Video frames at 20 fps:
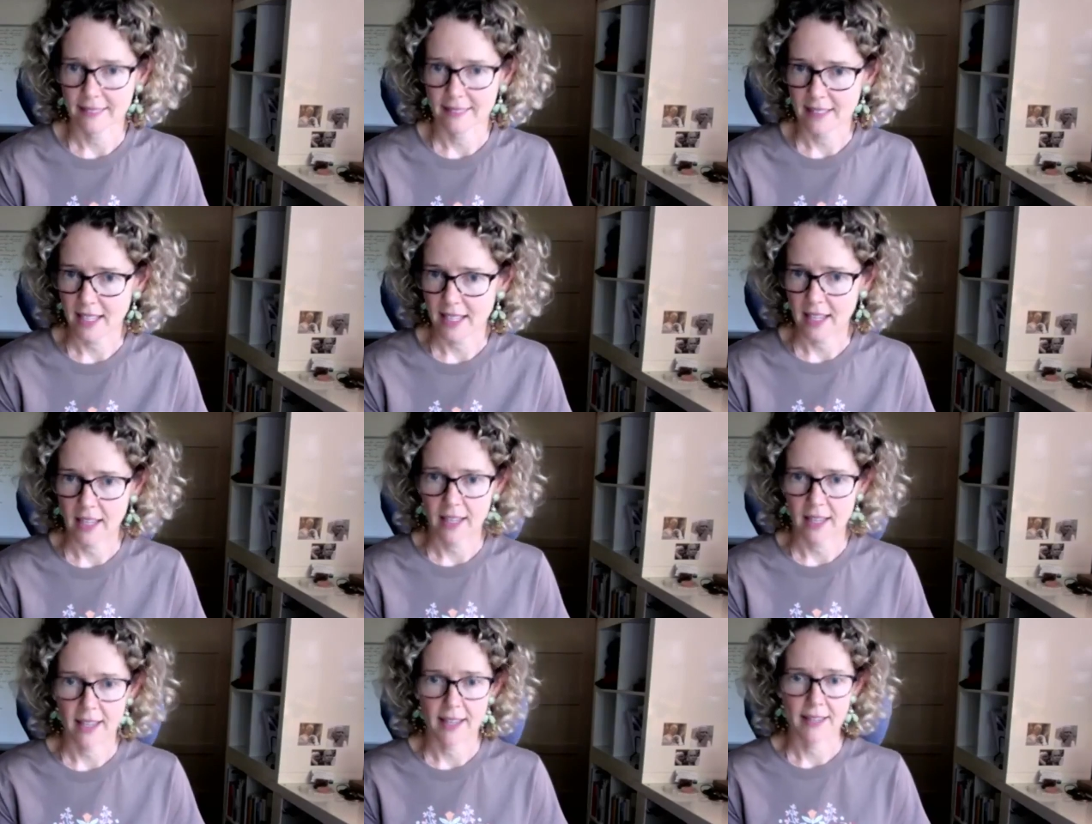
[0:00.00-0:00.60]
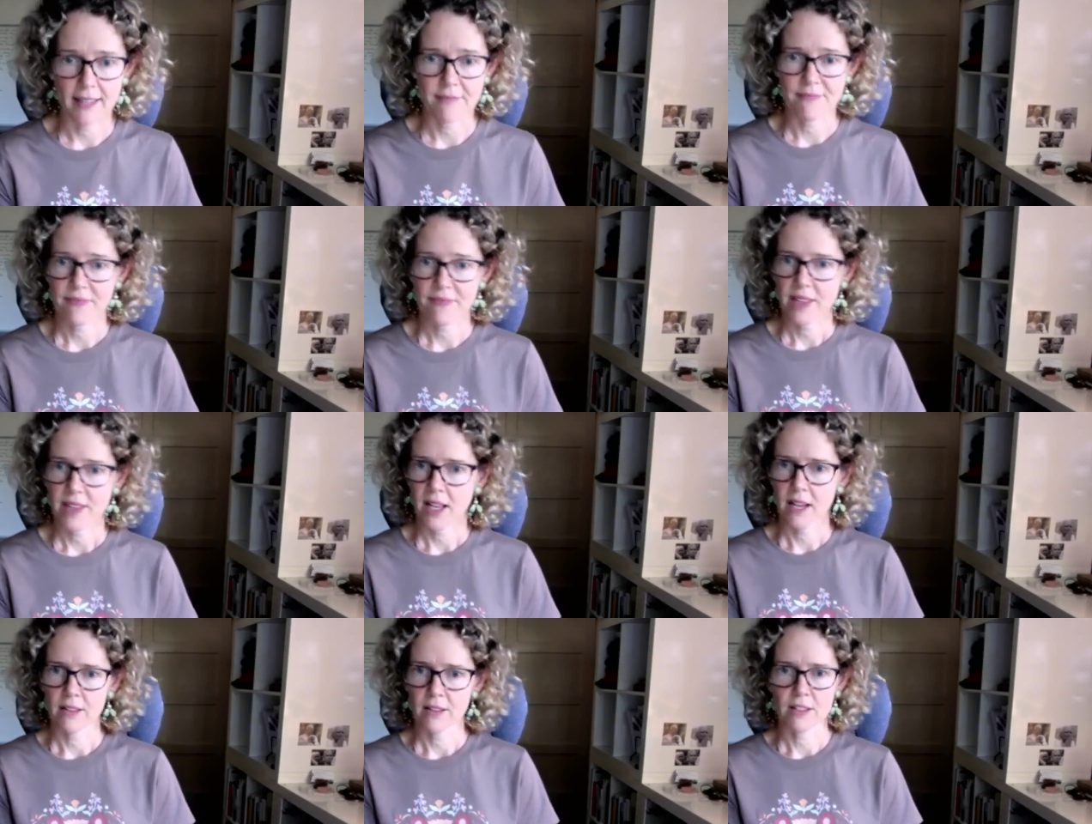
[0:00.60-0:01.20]
I
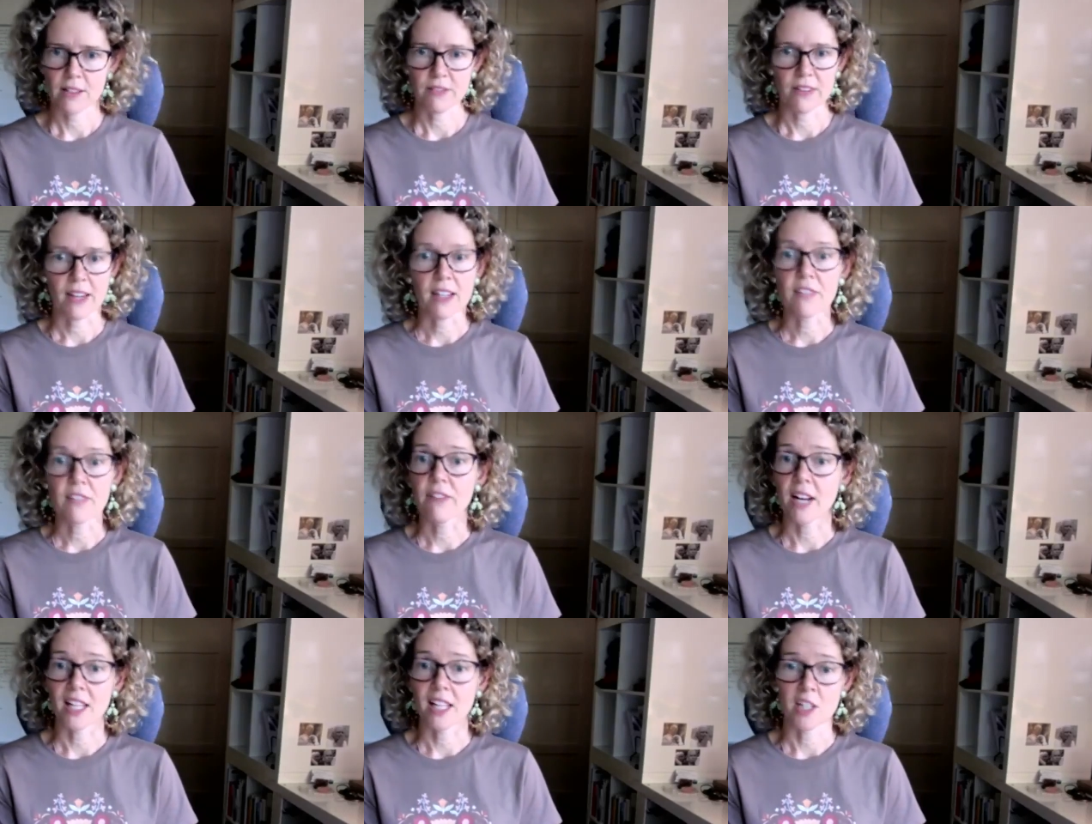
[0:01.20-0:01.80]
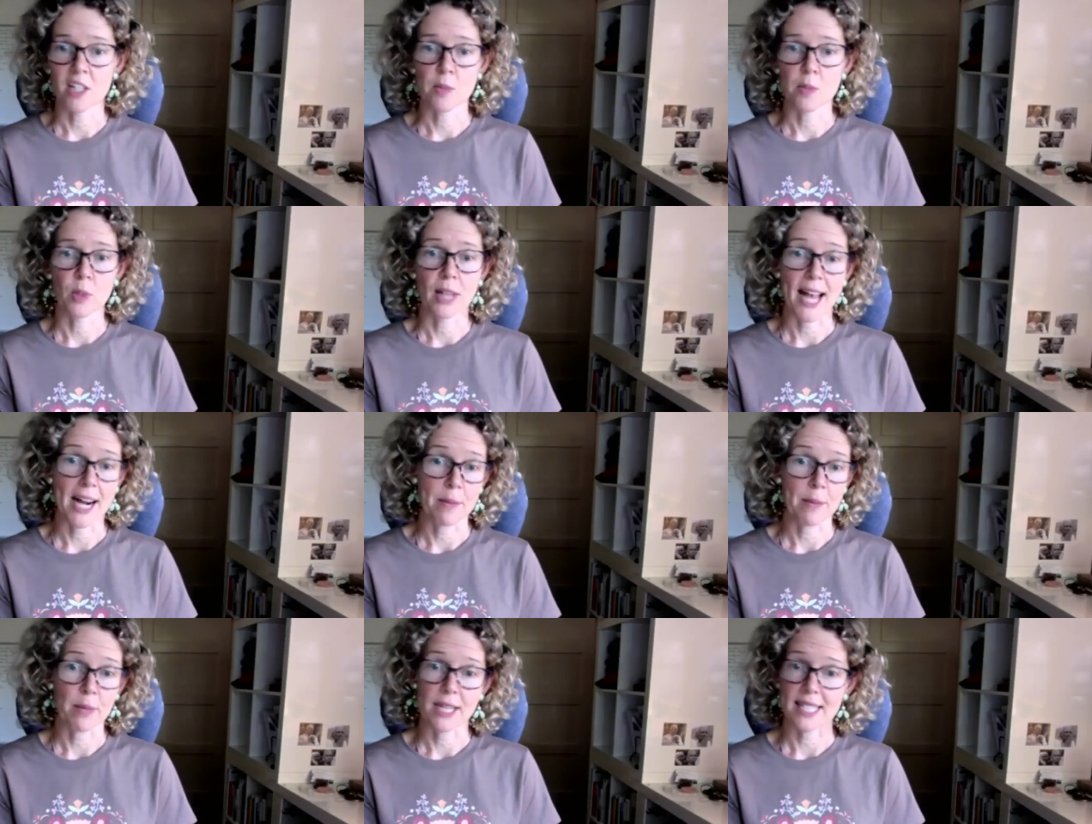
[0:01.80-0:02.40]
was very vulnerable
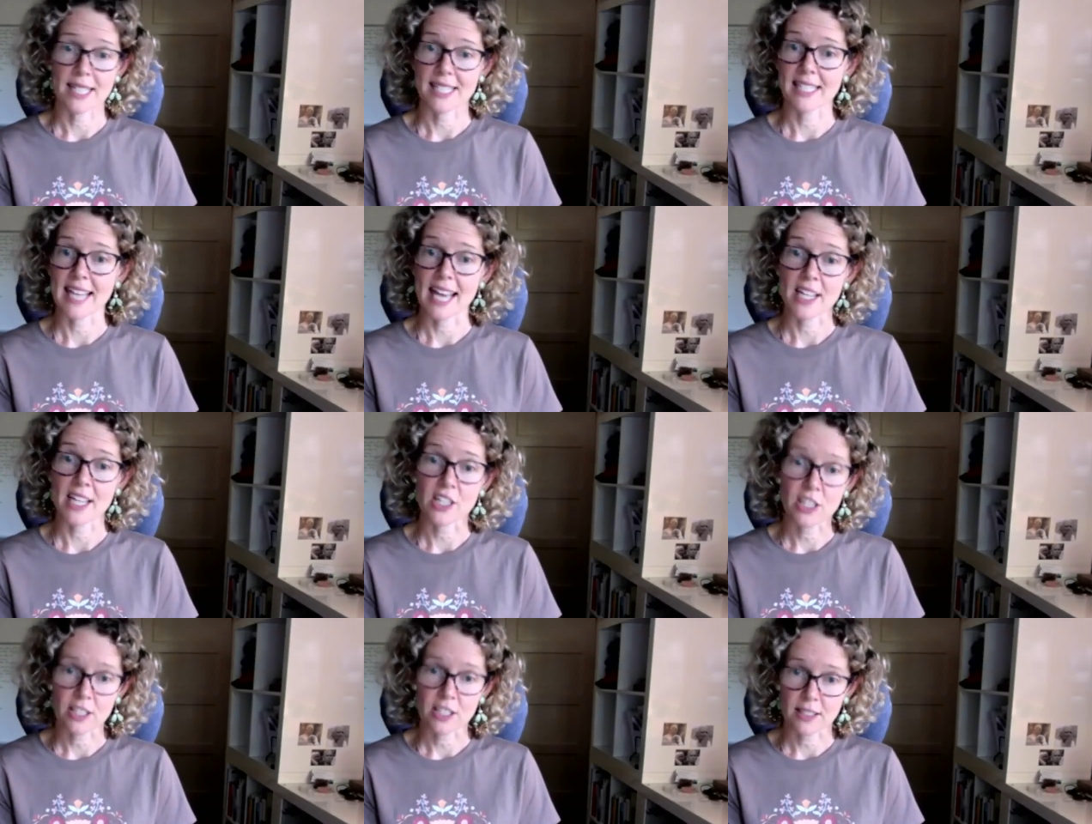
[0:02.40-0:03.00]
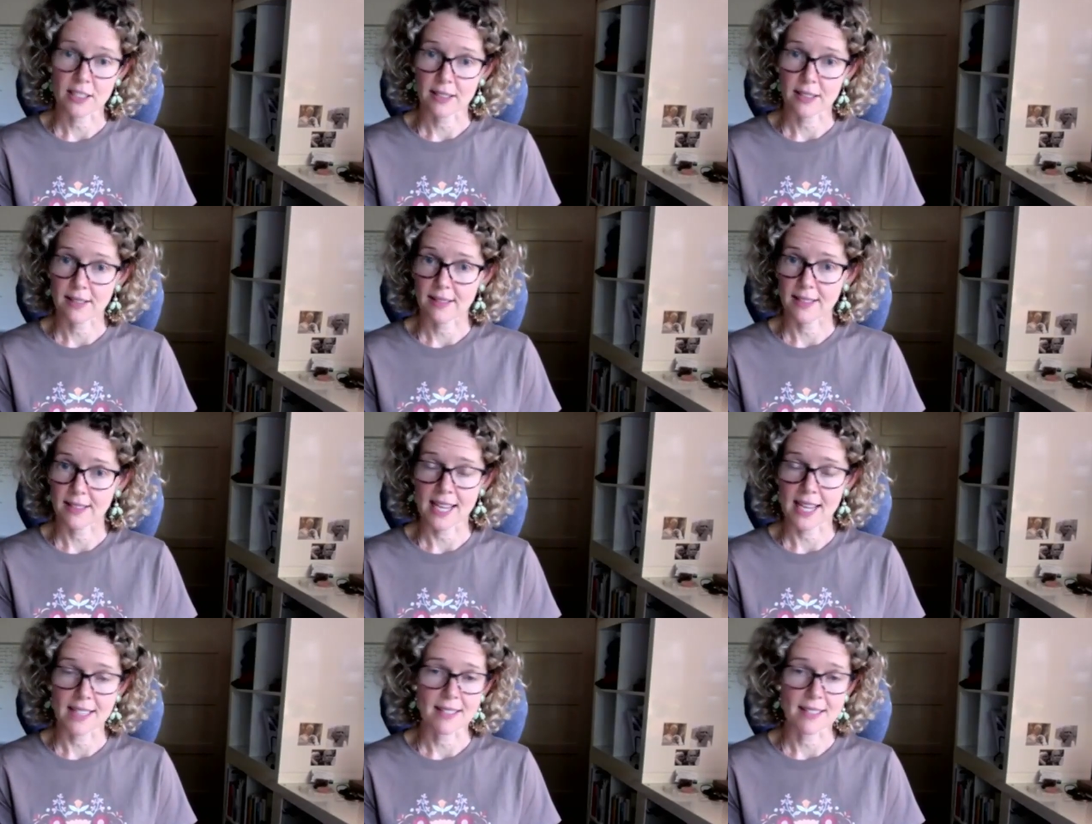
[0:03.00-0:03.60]
at a presentation
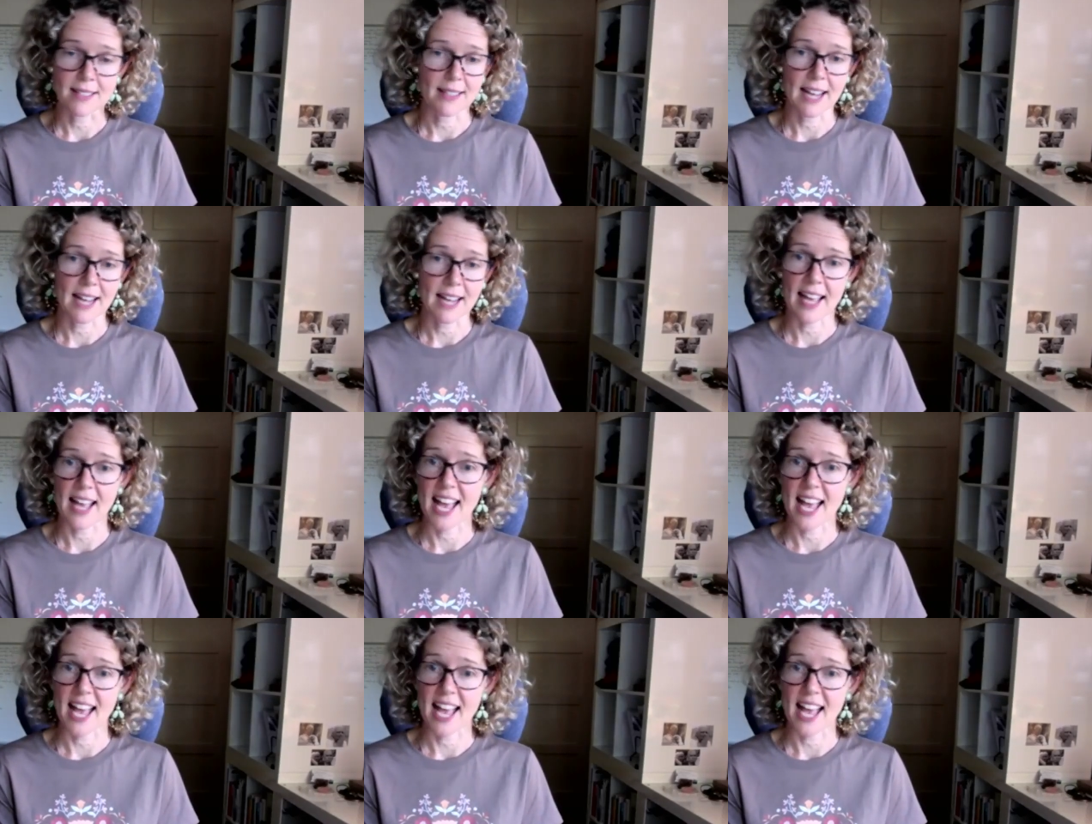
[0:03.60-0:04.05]
yesterday,